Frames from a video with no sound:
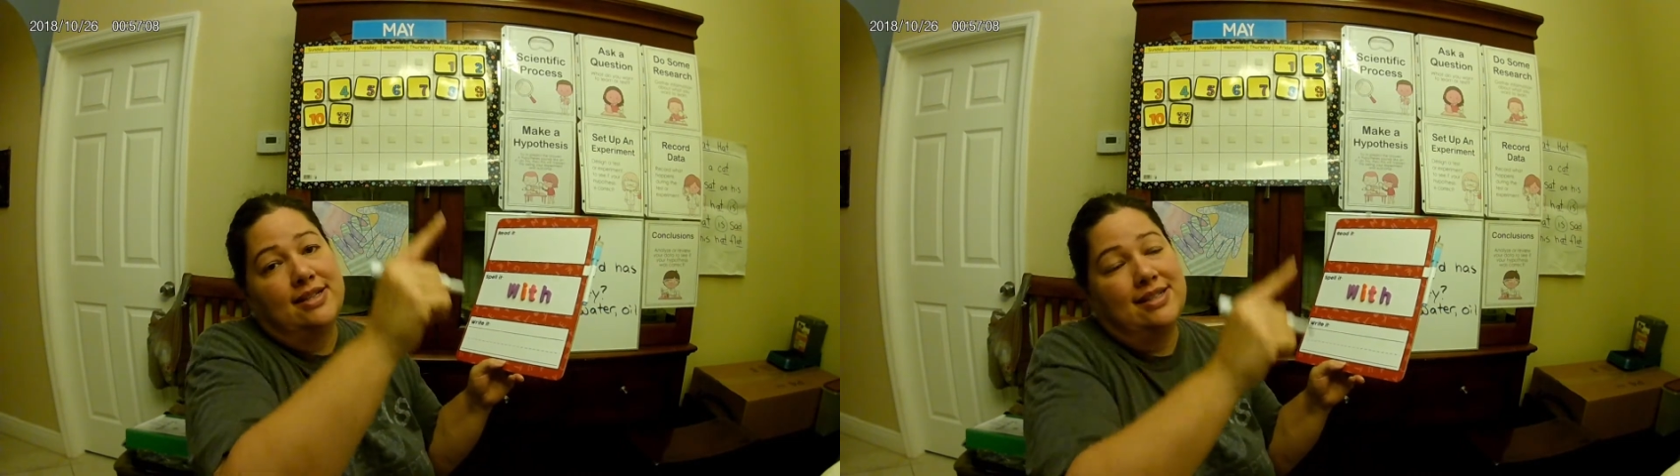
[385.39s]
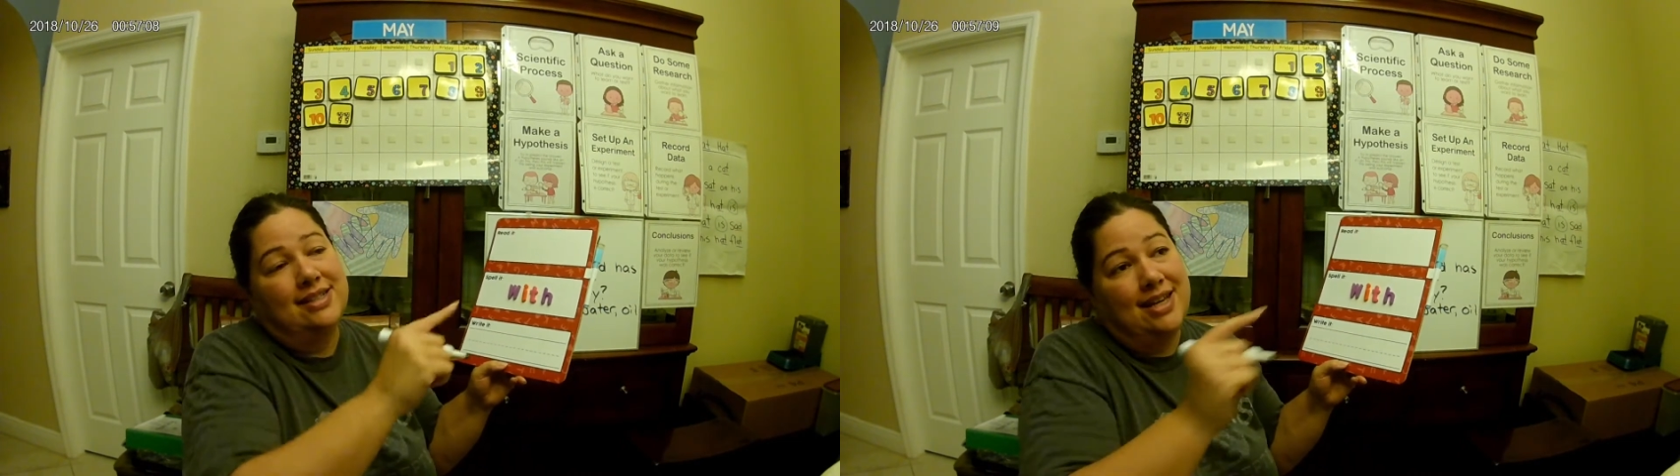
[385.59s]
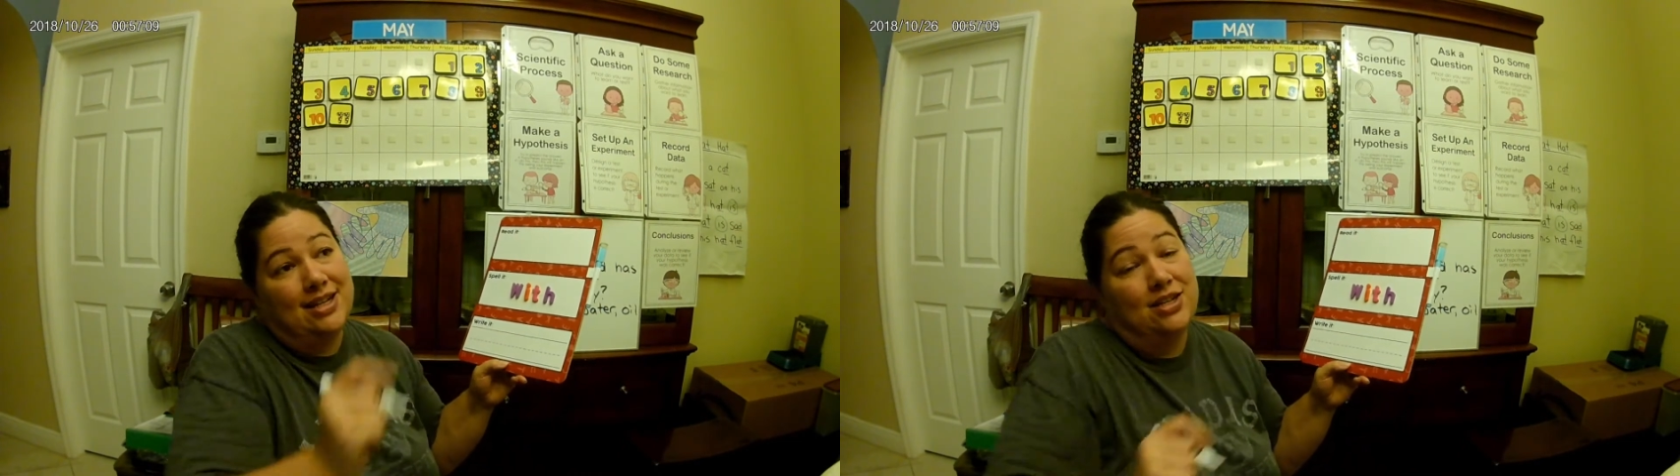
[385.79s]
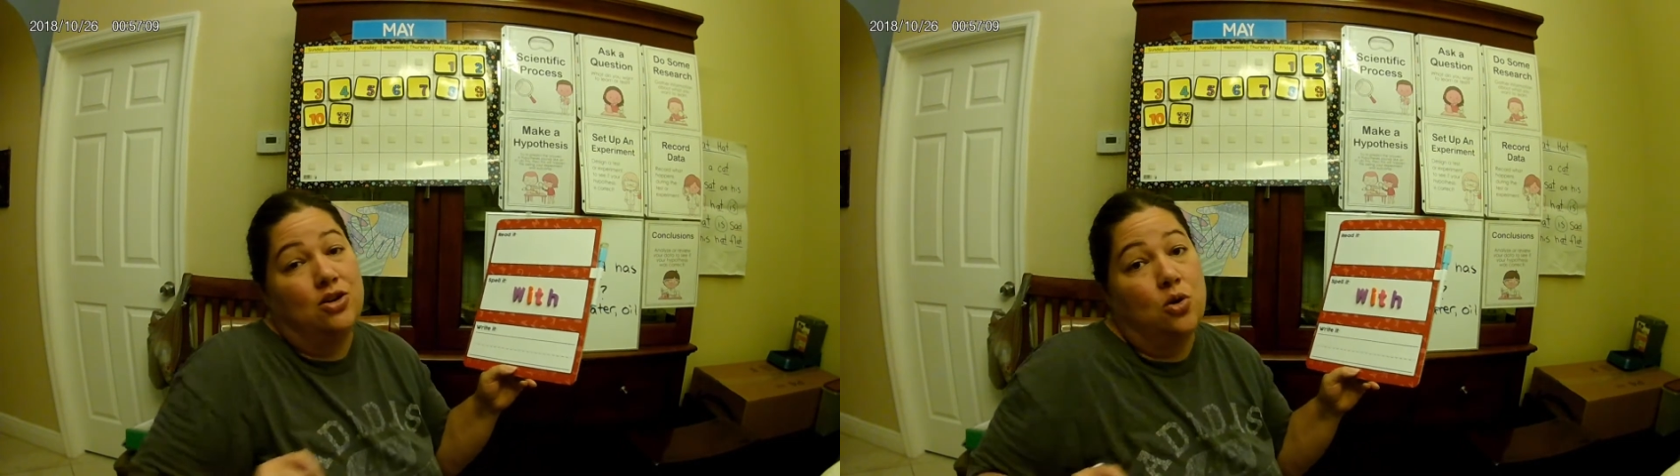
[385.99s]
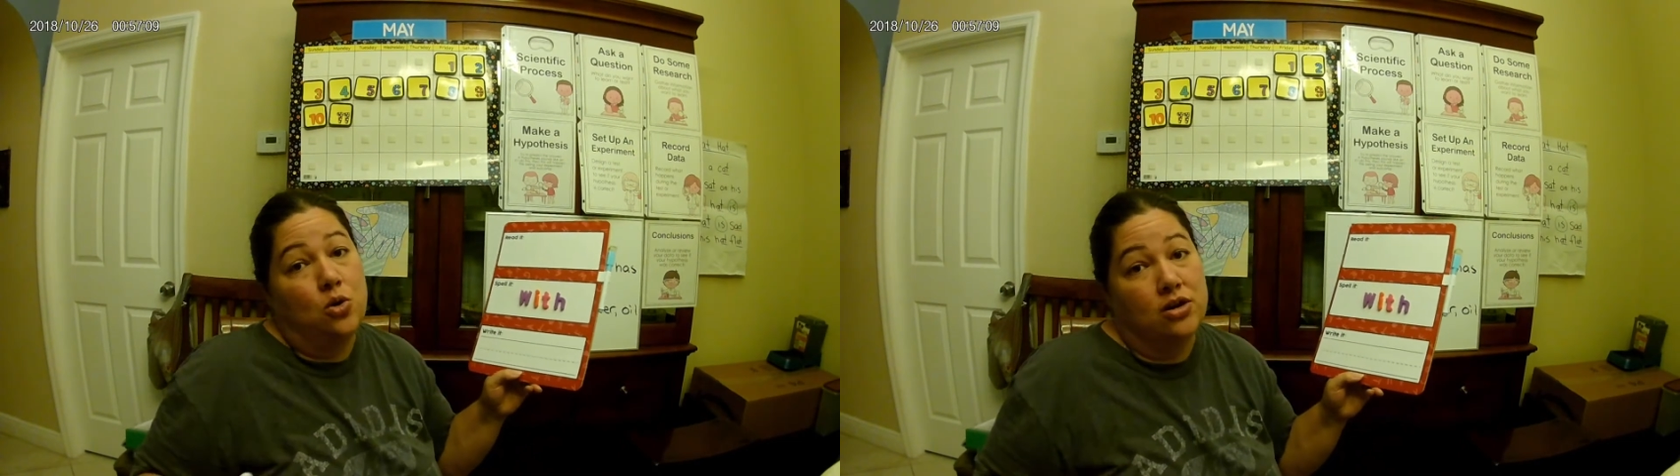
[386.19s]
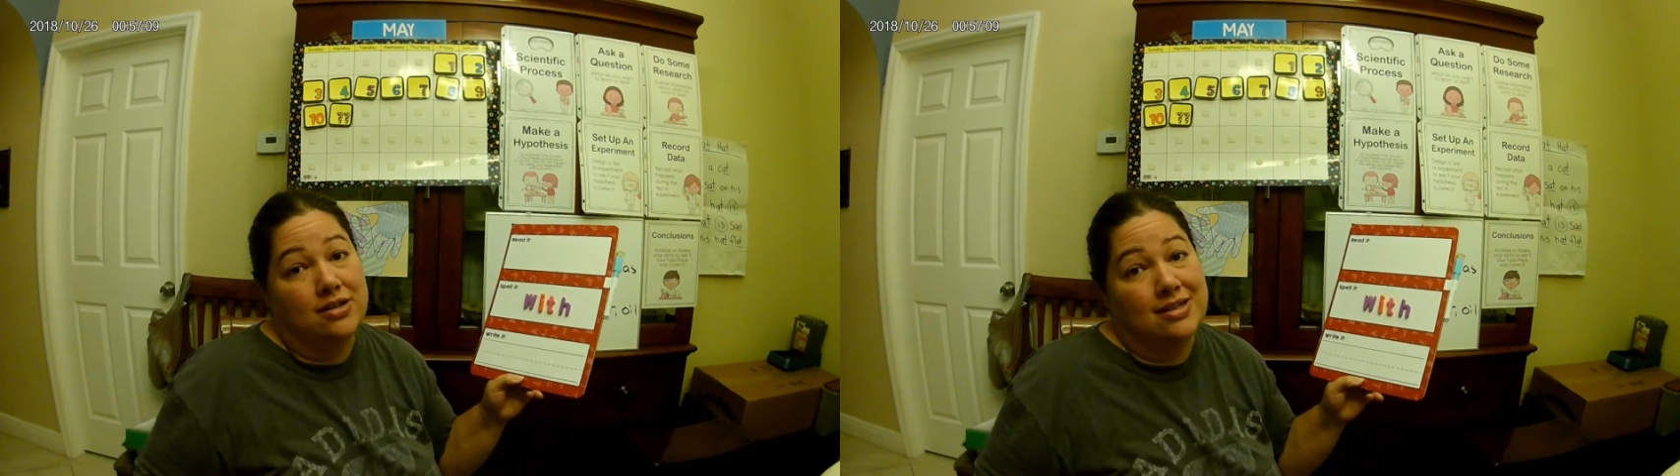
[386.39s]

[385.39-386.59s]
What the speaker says: slanted or